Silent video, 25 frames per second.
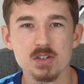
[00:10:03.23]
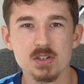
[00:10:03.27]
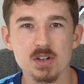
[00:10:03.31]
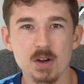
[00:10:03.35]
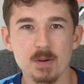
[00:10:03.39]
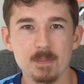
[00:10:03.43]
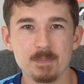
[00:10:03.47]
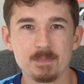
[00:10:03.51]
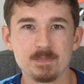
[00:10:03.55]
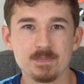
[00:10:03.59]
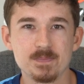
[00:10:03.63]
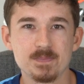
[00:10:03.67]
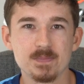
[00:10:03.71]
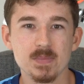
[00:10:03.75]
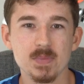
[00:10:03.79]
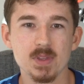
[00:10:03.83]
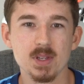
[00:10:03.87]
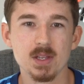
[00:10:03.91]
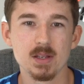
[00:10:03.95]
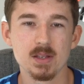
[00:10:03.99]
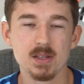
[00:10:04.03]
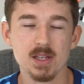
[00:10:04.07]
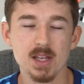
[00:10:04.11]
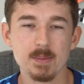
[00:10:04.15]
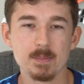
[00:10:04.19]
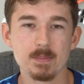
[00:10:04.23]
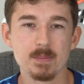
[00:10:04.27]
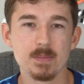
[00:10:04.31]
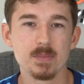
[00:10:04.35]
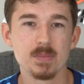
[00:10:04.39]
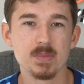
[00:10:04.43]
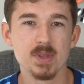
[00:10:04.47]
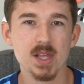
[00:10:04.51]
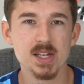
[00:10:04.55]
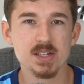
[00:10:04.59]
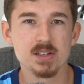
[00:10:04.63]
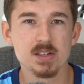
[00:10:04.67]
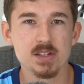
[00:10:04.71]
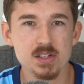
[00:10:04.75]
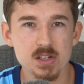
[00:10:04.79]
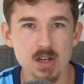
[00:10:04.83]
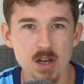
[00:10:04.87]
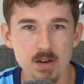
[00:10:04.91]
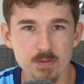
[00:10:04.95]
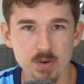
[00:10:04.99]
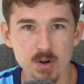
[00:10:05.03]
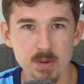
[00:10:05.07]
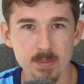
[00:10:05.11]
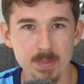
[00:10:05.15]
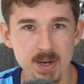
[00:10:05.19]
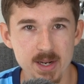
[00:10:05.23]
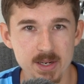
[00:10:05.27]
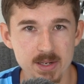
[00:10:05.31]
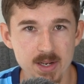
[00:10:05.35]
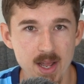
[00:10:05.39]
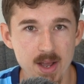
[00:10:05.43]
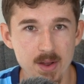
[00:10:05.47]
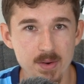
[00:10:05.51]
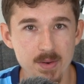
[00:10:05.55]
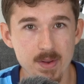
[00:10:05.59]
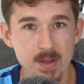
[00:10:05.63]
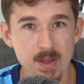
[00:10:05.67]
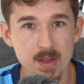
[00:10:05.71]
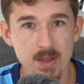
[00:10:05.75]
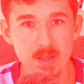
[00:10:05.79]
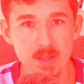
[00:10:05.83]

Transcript: So, yep, that's the software breakdown.